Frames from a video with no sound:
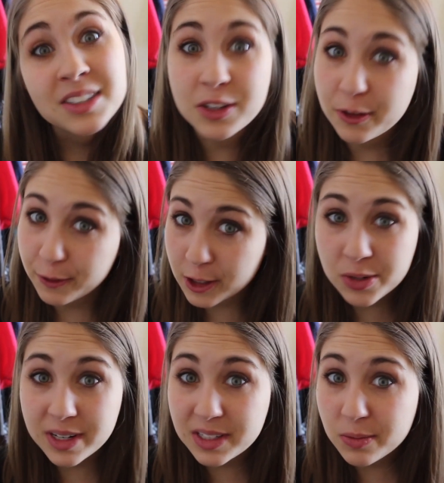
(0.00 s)
So the
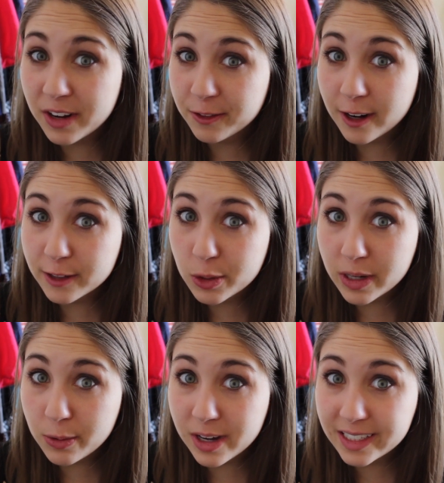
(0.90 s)
first reason why Forever
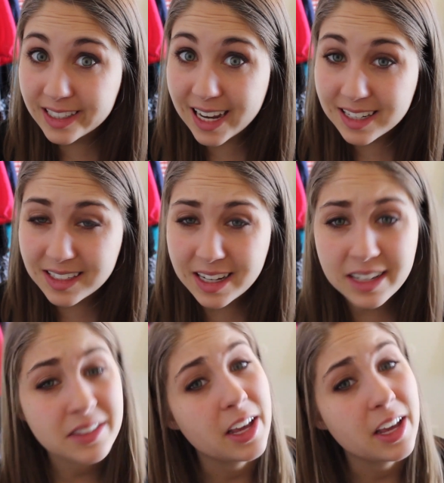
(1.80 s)
twenty-one is sexy,